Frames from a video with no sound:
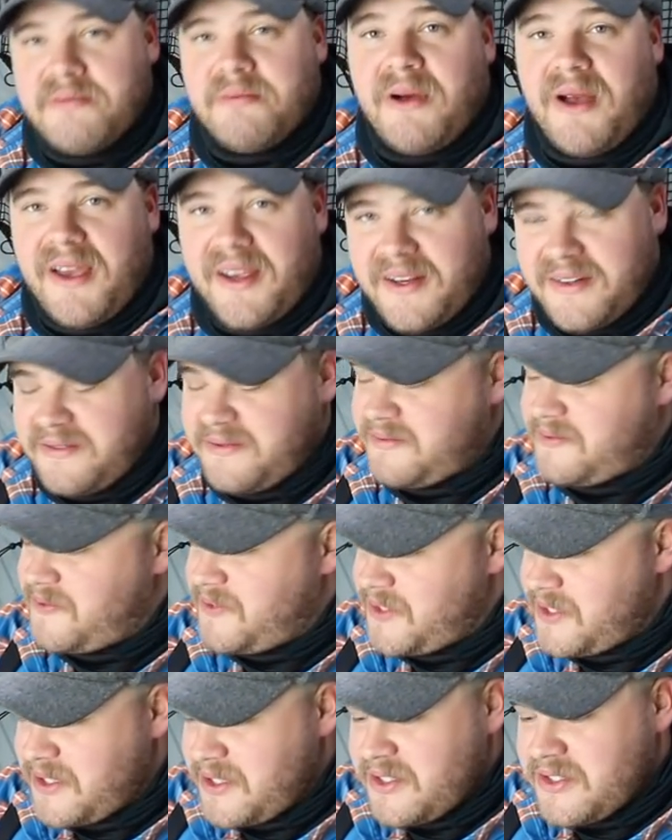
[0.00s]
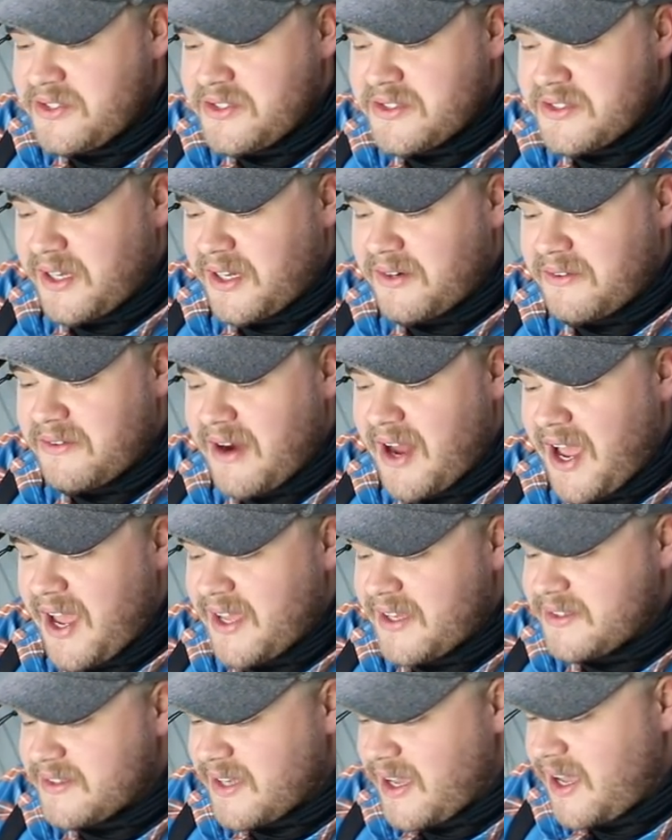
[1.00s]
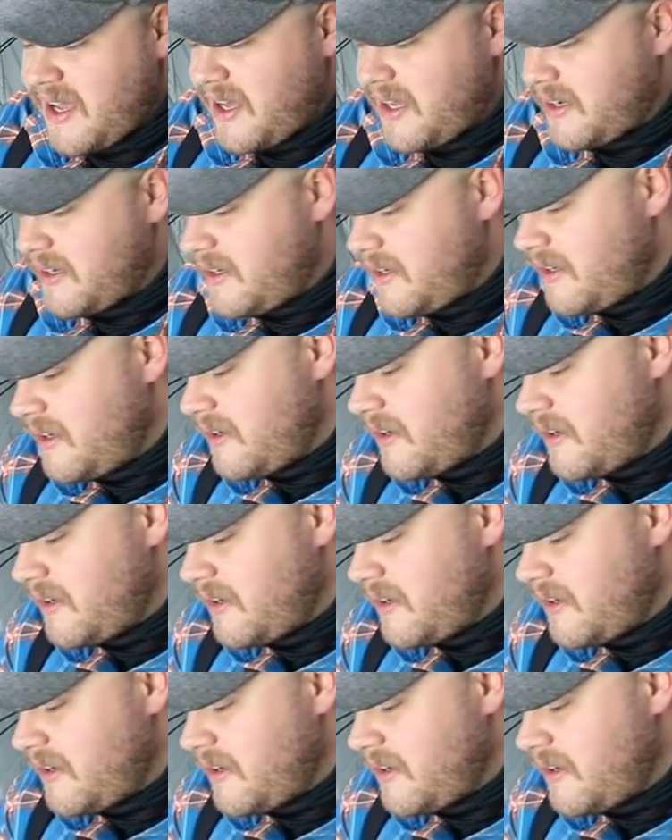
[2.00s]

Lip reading: bite, sunrise on.